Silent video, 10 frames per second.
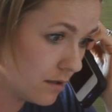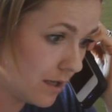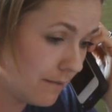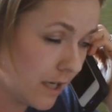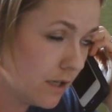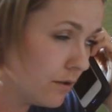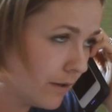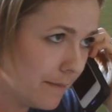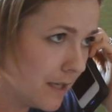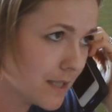And by new,
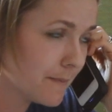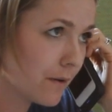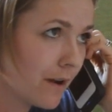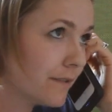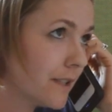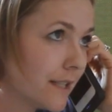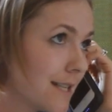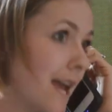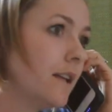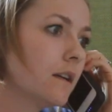I mean it's been around for like
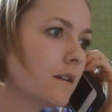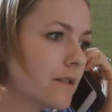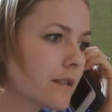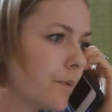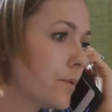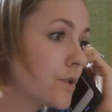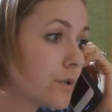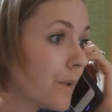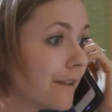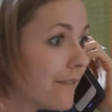10 years as opposed to
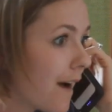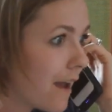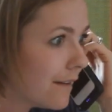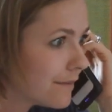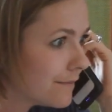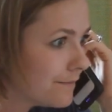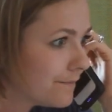25.